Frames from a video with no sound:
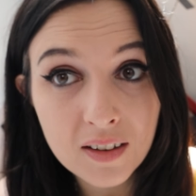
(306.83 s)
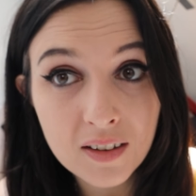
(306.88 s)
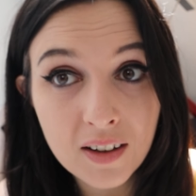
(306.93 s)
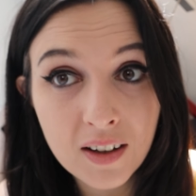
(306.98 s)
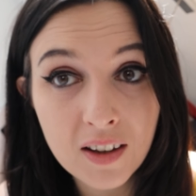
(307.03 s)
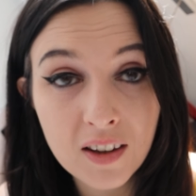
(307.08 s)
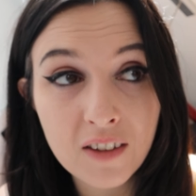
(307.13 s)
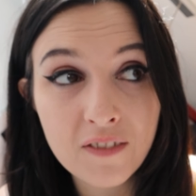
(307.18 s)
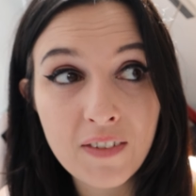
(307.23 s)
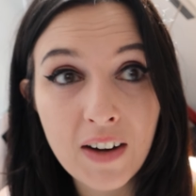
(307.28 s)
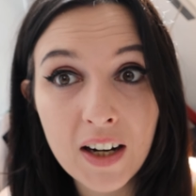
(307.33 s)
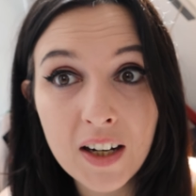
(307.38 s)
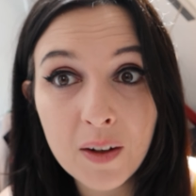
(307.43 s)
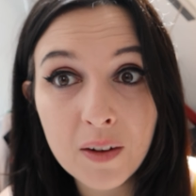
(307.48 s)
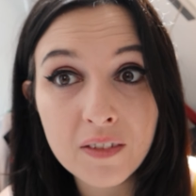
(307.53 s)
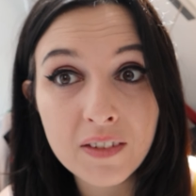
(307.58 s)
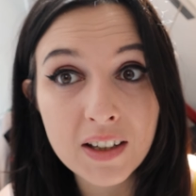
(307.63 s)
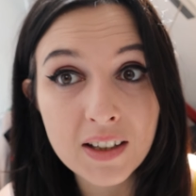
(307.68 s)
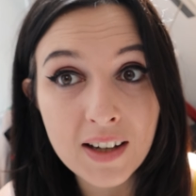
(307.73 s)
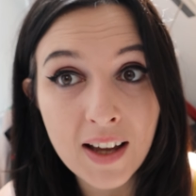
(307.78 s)
Look at the
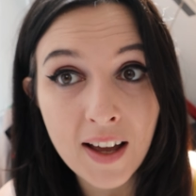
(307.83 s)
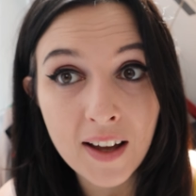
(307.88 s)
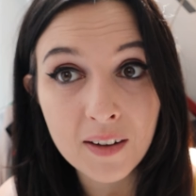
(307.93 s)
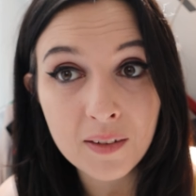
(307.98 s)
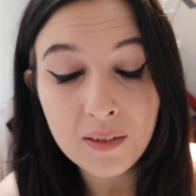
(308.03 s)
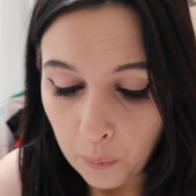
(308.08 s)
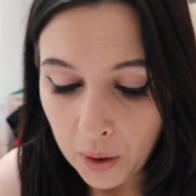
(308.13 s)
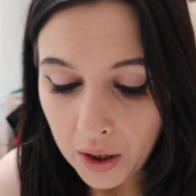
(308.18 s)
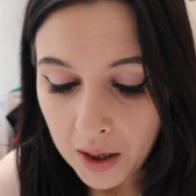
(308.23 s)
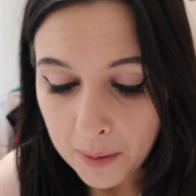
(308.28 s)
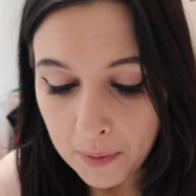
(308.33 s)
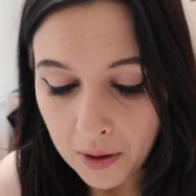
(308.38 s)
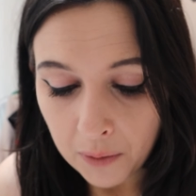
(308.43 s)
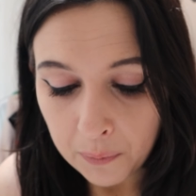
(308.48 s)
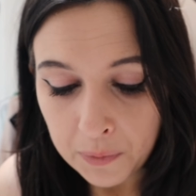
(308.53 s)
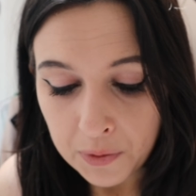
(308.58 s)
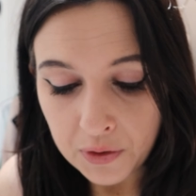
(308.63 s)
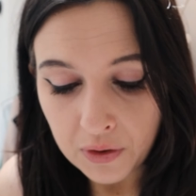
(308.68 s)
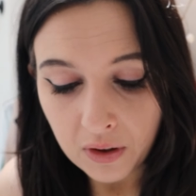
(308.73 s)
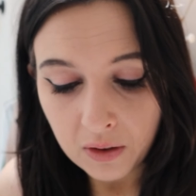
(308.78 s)
value of it now. William
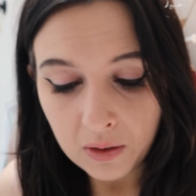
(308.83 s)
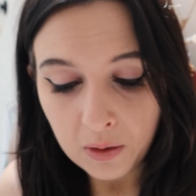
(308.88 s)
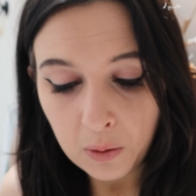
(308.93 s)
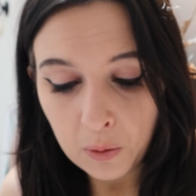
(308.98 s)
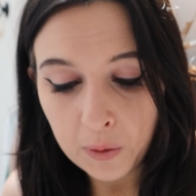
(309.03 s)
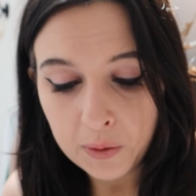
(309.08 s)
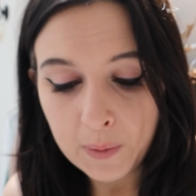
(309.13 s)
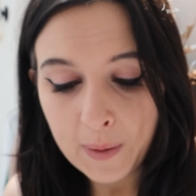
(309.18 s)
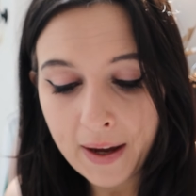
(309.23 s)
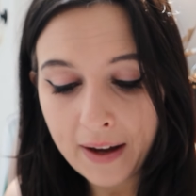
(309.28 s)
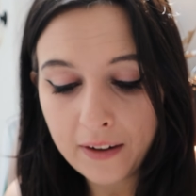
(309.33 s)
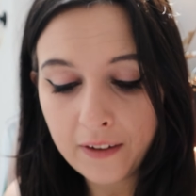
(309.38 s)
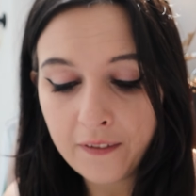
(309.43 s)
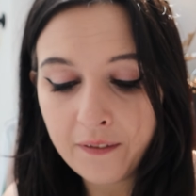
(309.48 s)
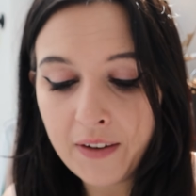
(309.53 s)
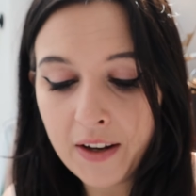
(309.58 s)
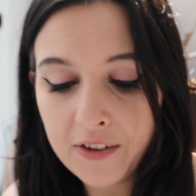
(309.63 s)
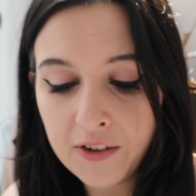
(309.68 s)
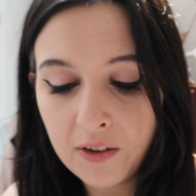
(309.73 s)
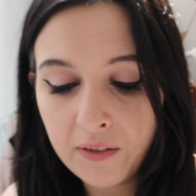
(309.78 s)
Armstrong also had a
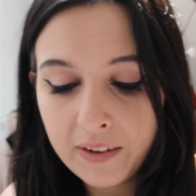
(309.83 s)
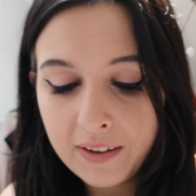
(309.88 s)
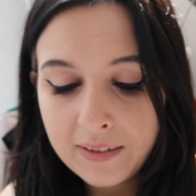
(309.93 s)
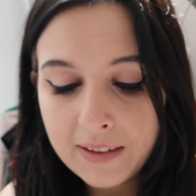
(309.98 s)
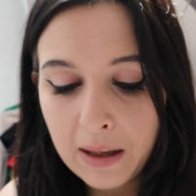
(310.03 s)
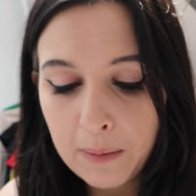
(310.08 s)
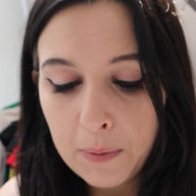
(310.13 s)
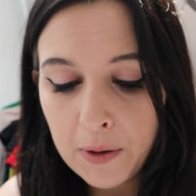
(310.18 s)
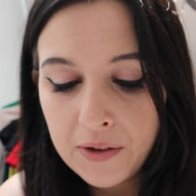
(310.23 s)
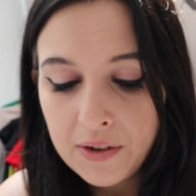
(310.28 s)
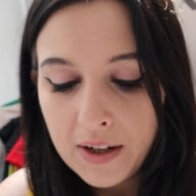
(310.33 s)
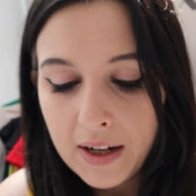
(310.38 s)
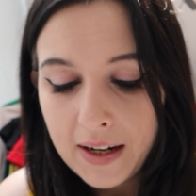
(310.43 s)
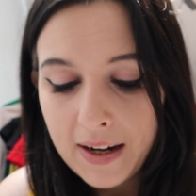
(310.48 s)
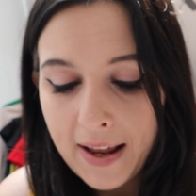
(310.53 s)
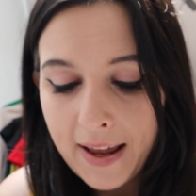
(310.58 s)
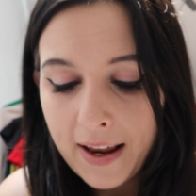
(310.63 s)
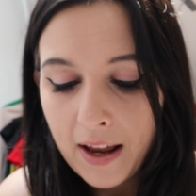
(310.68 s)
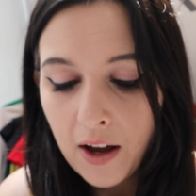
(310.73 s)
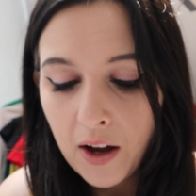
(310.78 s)
vision of
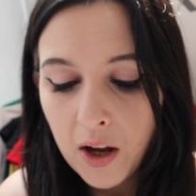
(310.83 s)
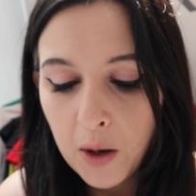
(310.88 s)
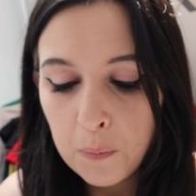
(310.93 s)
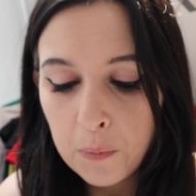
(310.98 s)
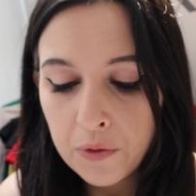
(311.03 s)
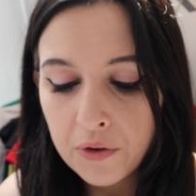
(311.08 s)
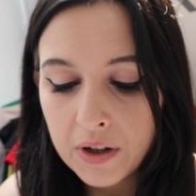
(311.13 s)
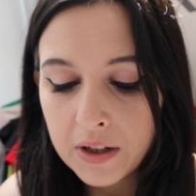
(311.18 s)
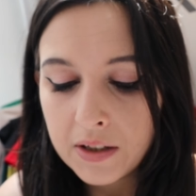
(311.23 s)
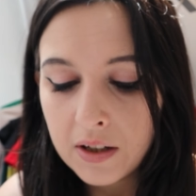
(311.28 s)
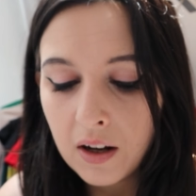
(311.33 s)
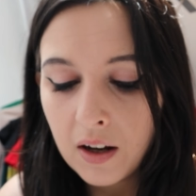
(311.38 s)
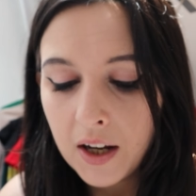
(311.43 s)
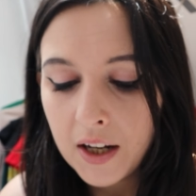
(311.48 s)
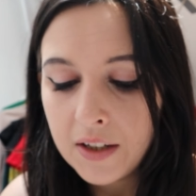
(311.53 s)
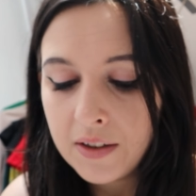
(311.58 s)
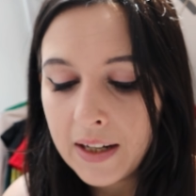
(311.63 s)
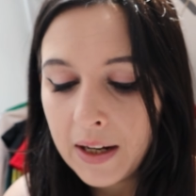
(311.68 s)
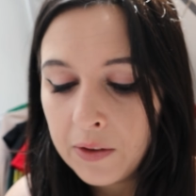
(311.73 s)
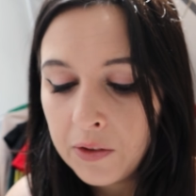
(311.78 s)
establishing a home for
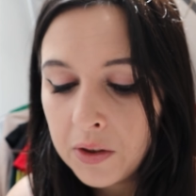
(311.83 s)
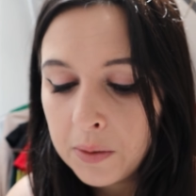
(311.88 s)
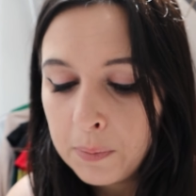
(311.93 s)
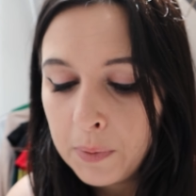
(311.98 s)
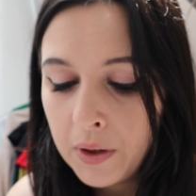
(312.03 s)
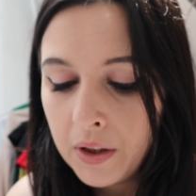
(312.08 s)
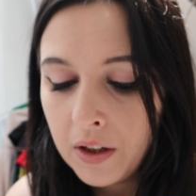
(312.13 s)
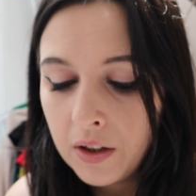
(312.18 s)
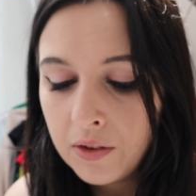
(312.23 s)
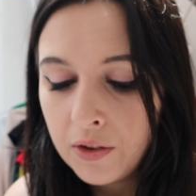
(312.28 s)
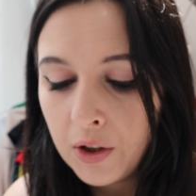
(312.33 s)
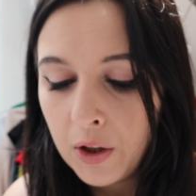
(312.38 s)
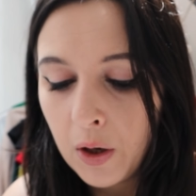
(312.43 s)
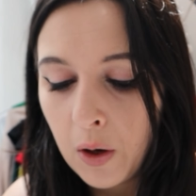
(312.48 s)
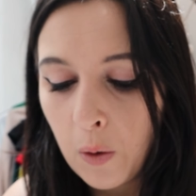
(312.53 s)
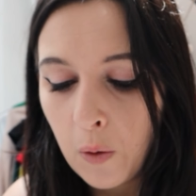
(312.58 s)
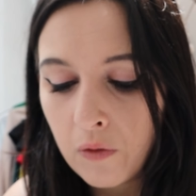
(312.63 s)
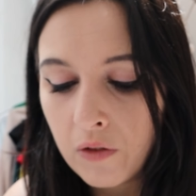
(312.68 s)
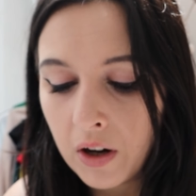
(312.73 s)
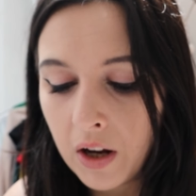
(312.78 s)
retired gentlemen
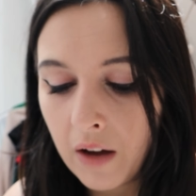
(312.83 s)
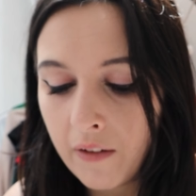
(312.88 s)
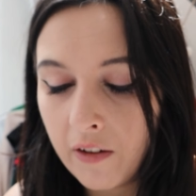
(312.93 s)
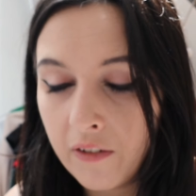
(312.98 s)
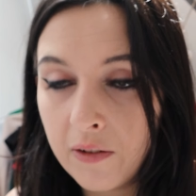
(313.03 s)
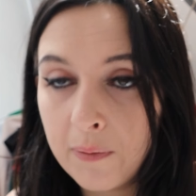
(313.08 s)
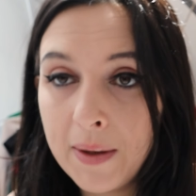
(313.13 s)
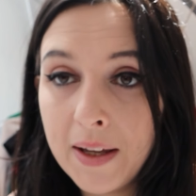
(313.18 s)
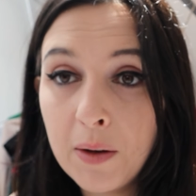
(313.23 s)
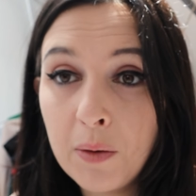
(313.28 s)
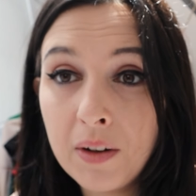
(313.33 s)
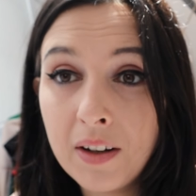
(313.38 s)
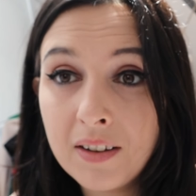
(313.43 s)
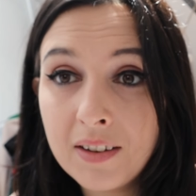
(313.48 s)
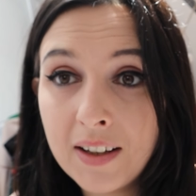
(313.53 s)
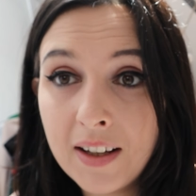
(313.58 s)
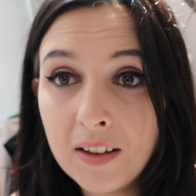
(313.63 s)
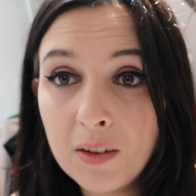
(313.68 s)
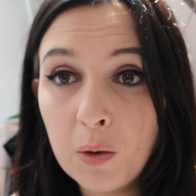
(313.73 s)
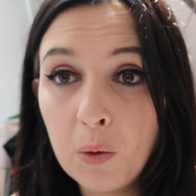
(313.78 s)
to recover from
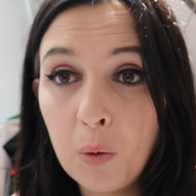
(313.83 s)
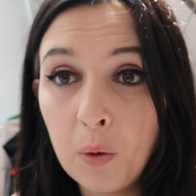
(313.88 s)
illnesses,